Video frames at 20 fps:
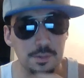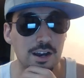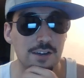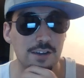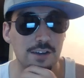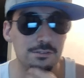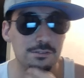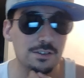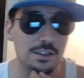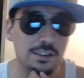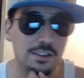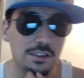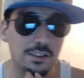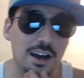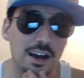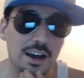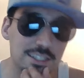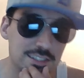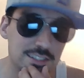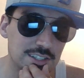off of a
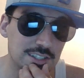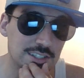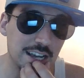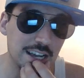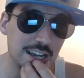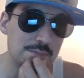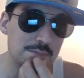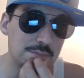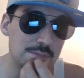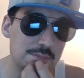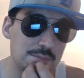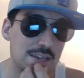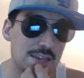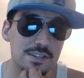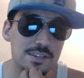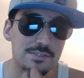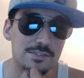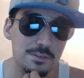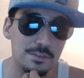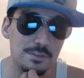loss, so that may be
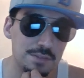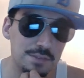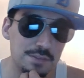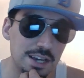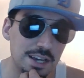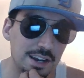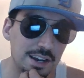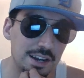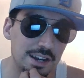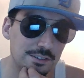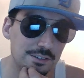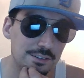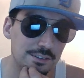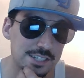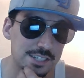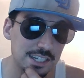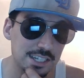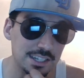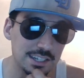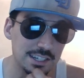even better for taking